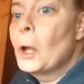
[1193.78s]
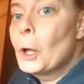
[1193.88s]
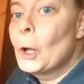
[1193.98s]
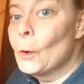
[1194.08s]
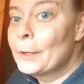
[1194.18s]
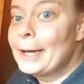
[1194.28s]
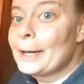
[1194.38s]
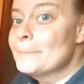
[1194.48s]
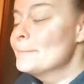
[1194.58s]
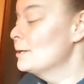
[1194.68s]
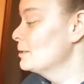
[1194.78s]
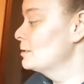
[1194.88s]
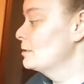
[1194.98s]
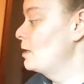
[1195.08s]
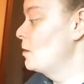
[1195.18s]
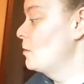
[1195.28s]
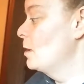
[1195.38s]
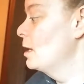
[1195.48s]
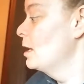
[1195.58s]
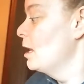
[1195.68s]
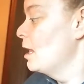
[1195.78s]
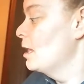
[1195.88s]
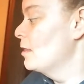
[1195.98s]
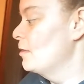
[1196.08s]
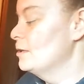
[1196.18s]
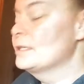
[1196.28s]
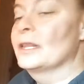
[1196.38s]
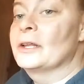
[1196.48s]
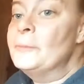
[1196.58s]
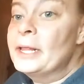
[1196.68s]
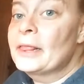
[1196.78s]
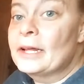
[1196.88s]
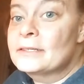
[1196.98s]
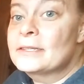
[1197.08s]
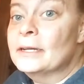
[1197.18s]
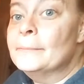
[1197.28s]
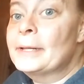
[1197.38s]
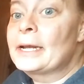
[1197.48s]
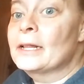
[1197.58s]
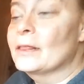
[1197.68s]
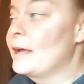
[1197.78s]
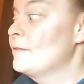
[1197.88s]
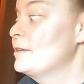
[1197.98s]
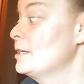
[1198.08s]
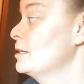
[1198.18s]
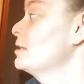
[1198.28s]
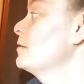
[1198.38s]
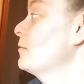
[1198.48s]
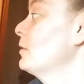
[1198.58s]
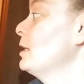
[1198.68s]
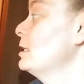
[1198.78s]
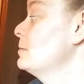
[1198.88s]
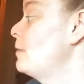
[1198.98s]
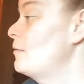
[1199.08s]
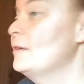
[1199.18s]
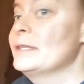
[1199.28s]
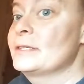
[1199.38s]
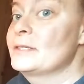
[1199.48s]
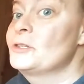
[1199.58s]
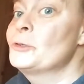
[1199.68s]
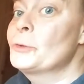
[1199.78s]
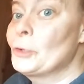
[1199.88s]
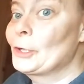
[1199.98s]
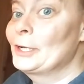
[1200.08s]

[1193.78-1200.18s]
Okay, so there's a little bit less than a minute left for these muffins to cook.